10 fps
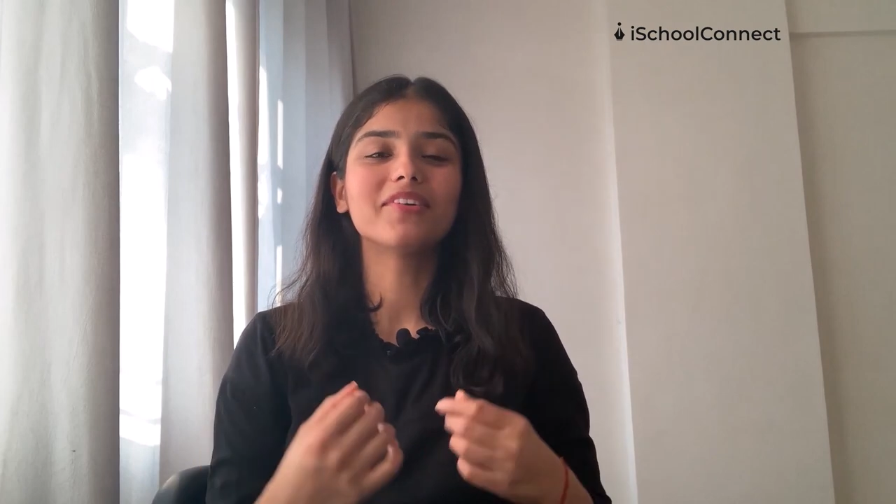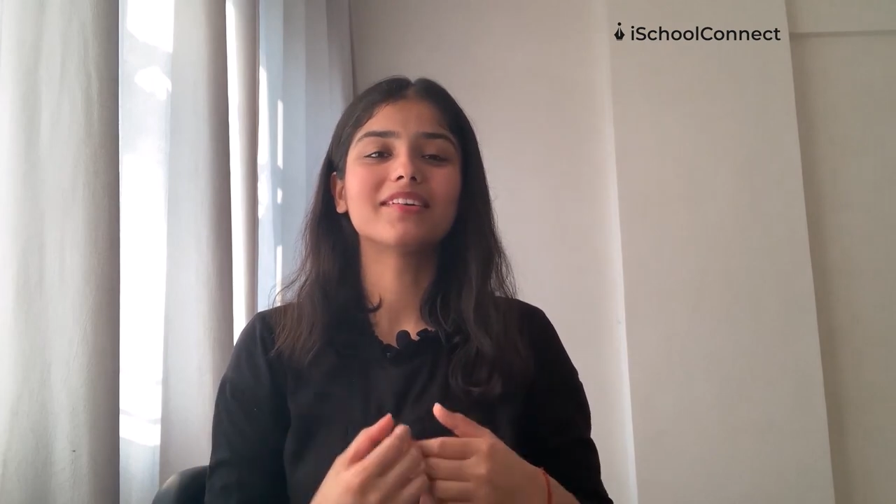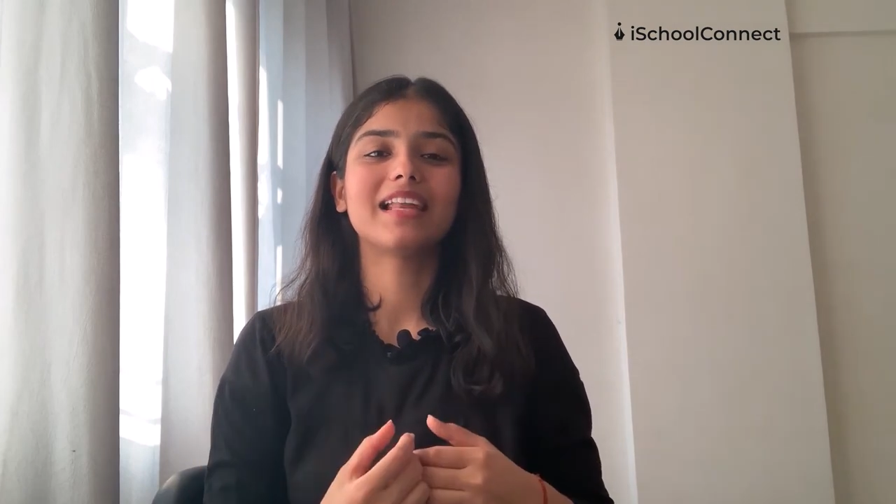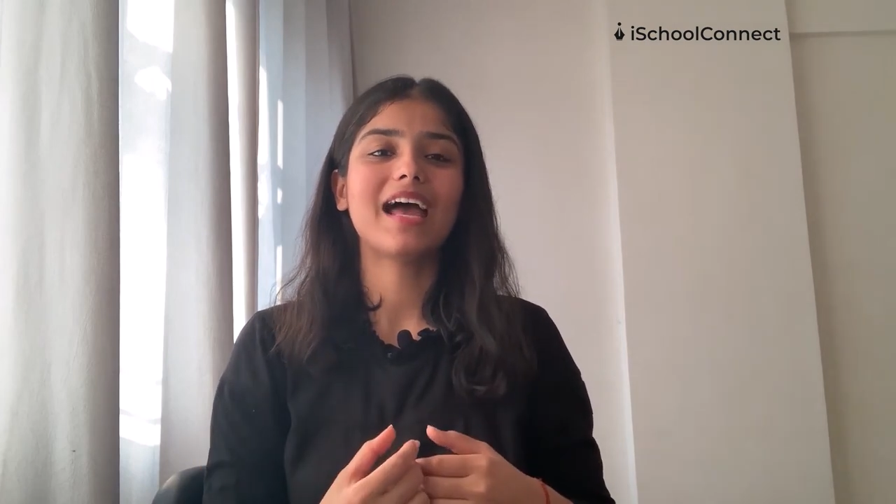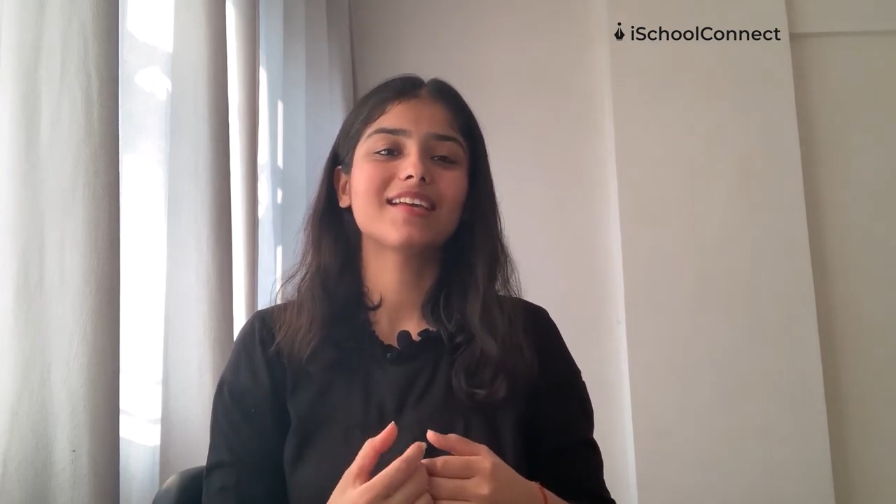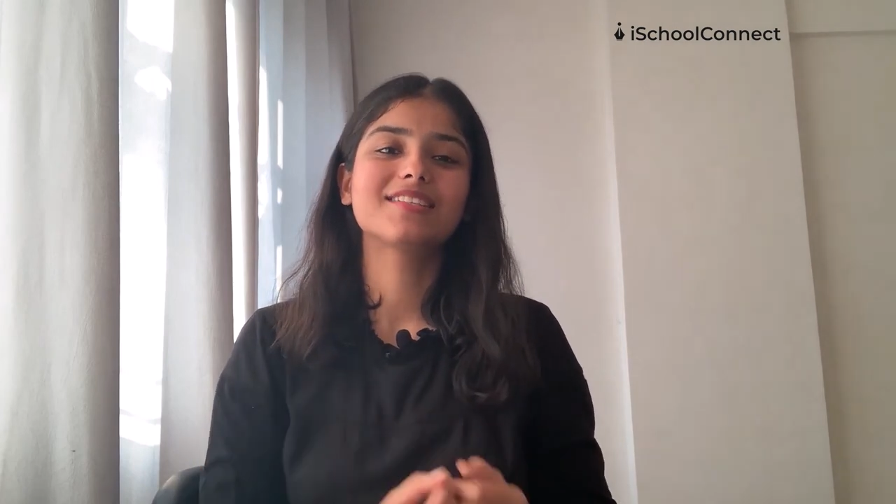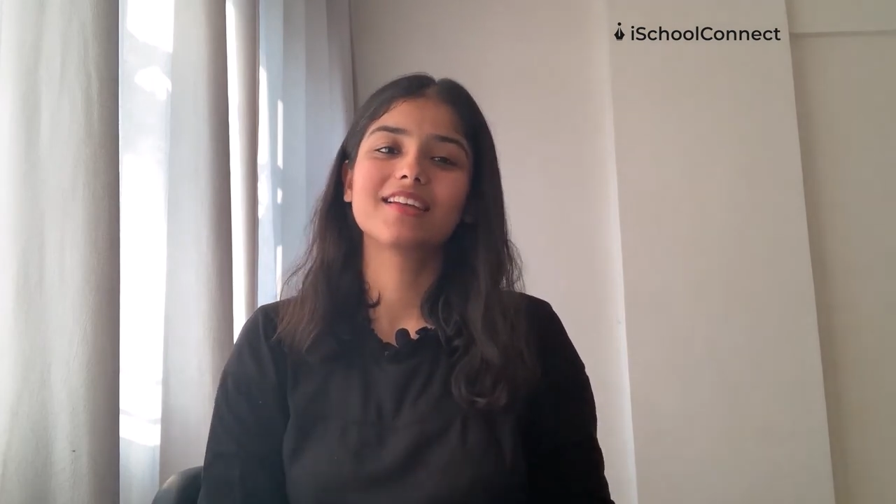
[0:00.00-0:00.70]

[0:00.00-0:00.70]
relaxed